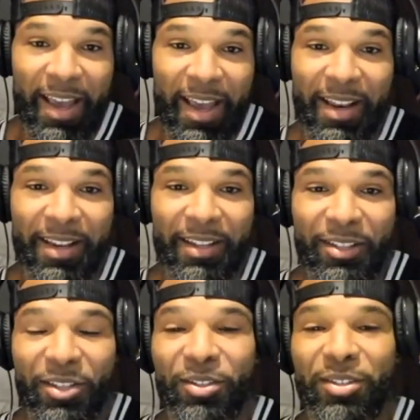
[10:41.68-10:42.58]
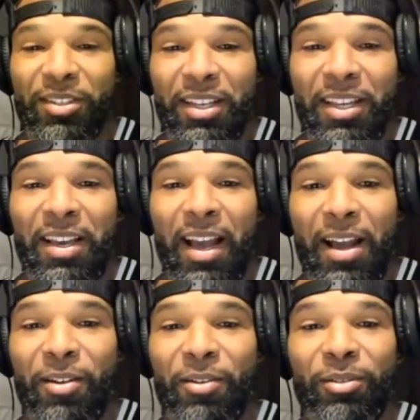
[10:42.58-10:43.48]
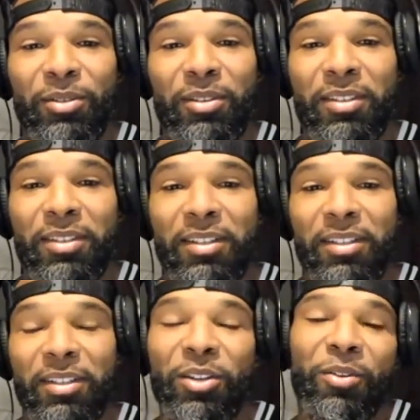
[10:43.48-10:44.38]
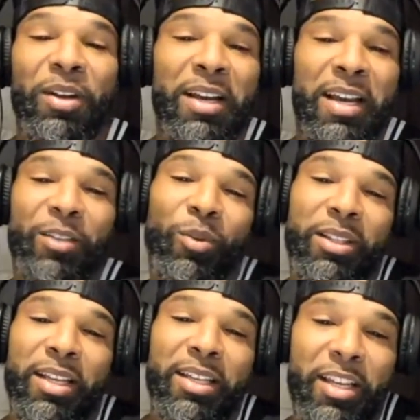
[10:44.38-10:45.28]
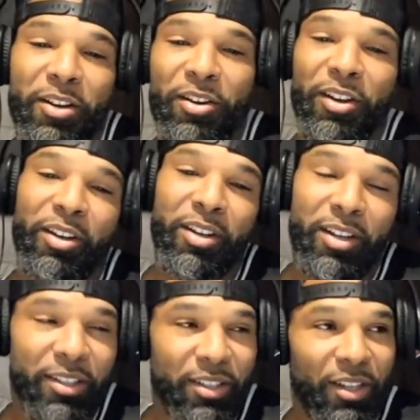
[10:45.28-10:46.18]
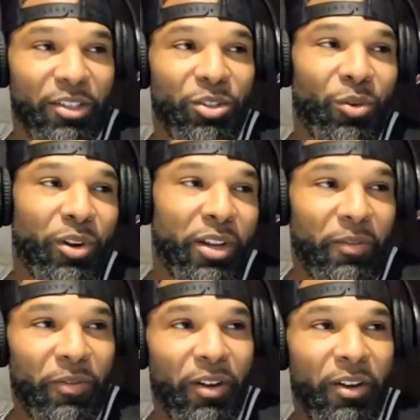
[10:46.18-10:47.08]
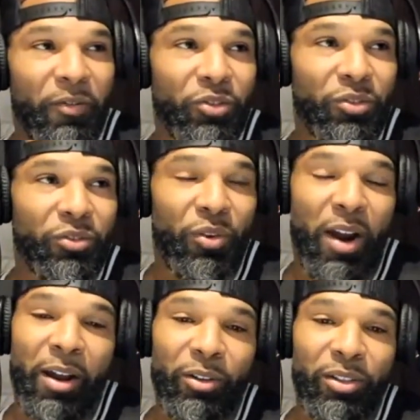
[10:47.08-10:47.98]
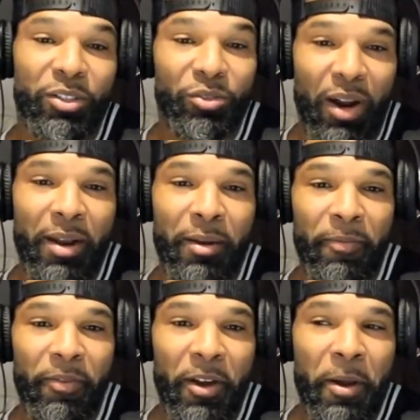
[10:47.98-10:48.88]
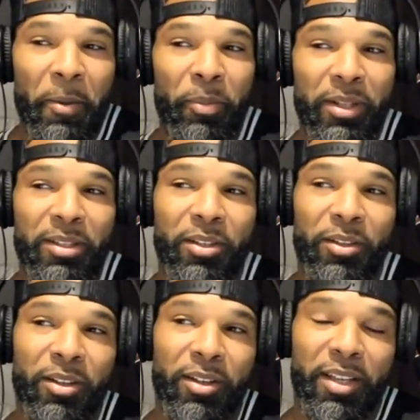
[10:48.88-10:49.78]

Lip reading: And to see how, it's one thing to hear a story of trial to triumph, but to